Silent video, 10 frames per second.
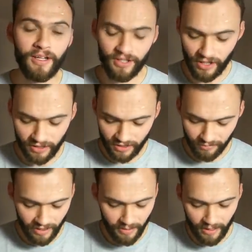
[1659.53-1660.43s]
I started
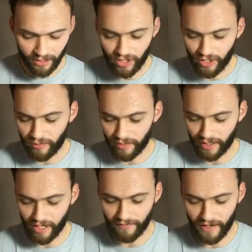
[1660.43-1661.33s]
around about two and a
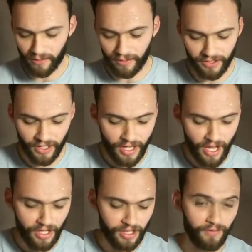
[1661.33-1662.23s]
half hours.
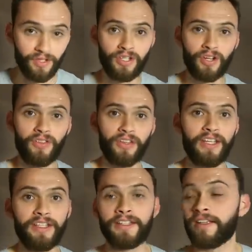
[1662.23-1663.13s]
So I've just got
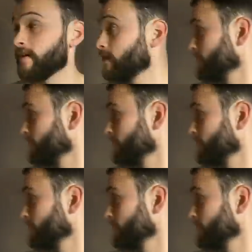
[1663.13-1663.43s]
these,